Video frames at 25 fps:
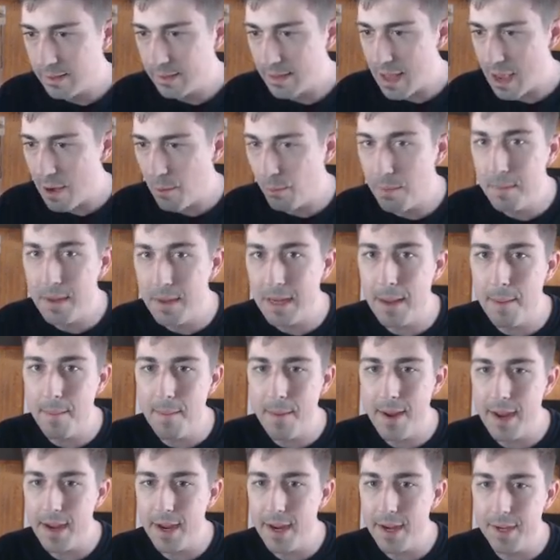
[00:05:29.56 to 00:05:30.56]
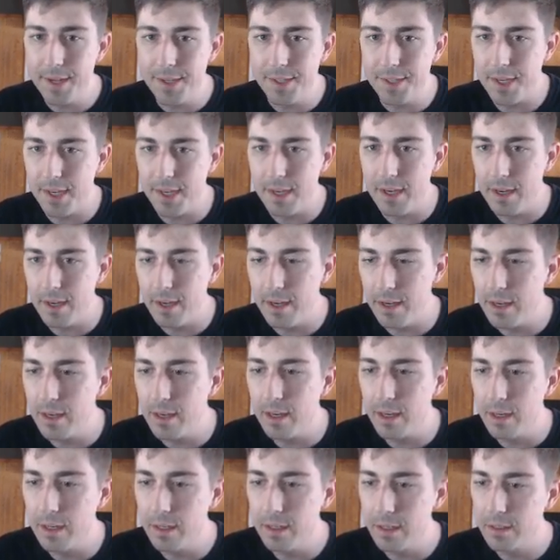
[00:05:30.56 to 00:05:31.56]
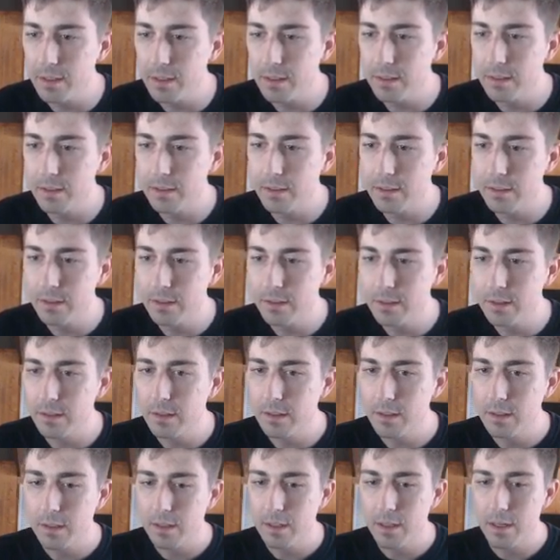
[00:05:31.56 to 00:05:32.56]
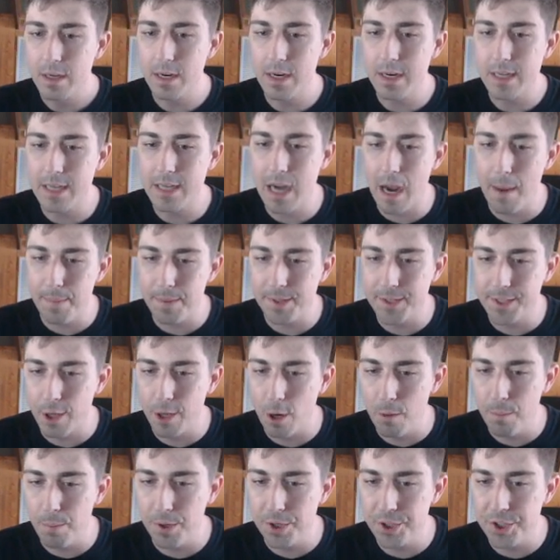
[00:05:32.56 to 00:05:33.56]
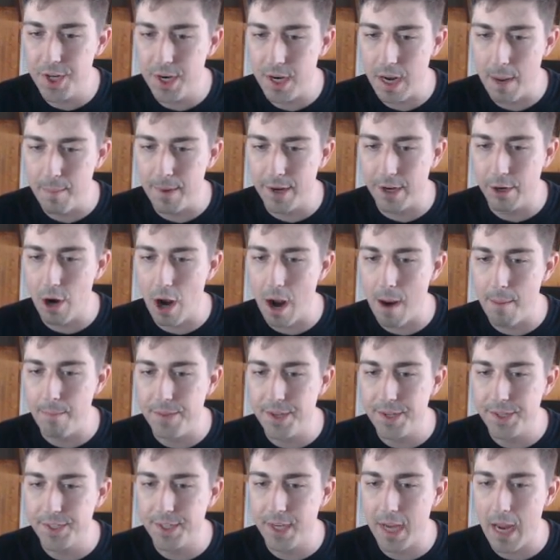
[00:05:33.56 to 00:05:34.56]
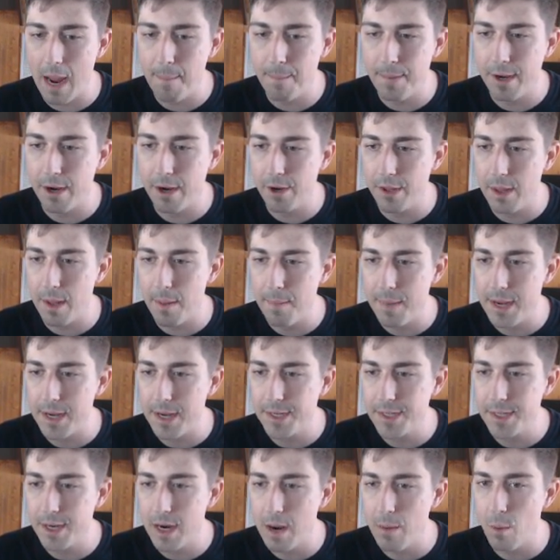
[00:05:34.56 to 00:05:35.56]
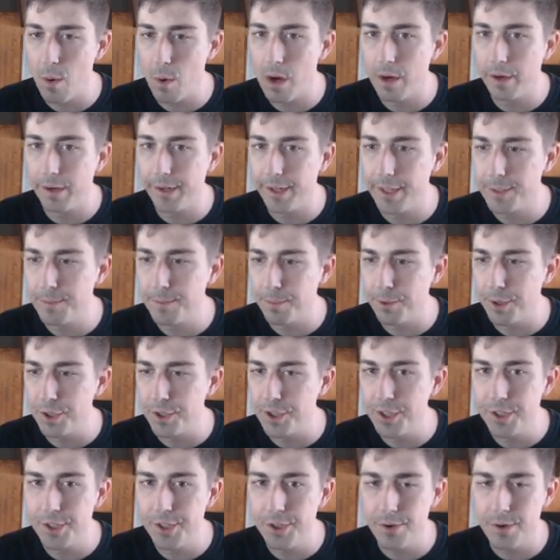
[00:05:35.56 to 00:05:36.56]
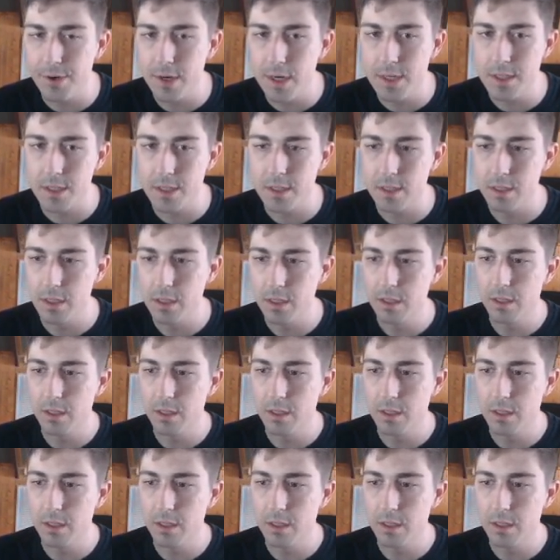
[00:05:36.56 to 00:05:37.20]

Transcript: That would be amazing. Top is slow pushing. I'm going to grab this camp here in the meantime while it is pushing to us.